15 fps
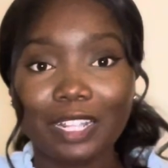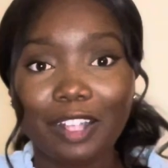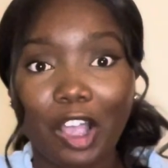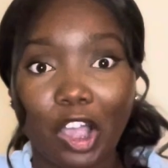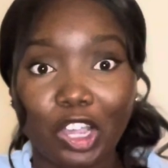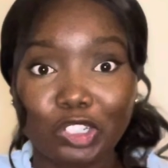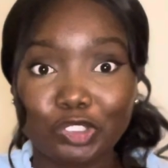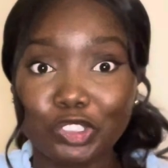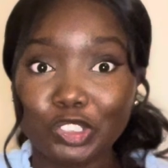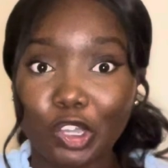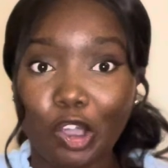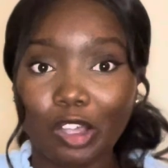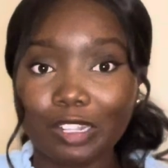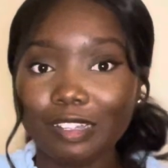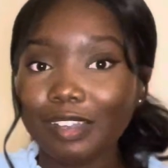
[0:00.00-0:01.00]

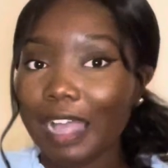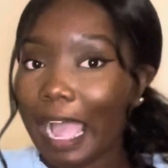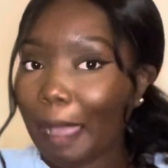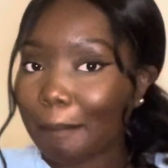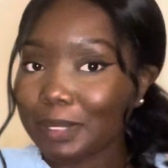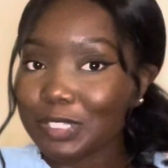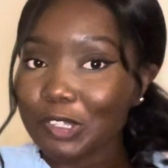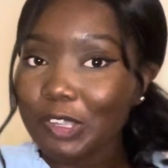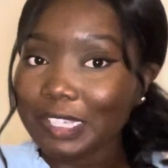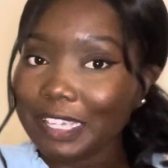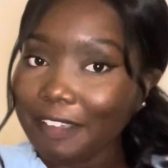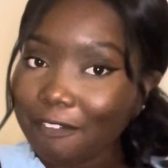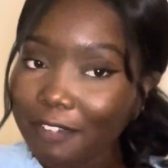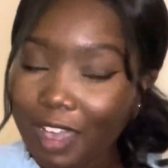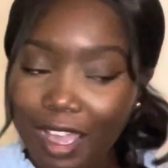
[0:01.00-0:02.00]
$100 Amazon
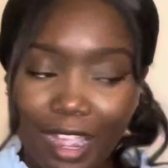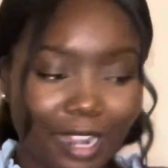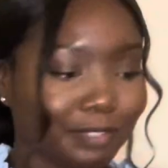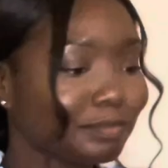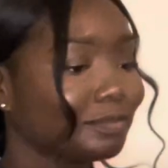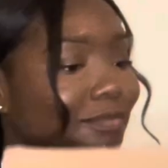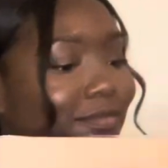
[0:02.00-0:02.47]
gift card.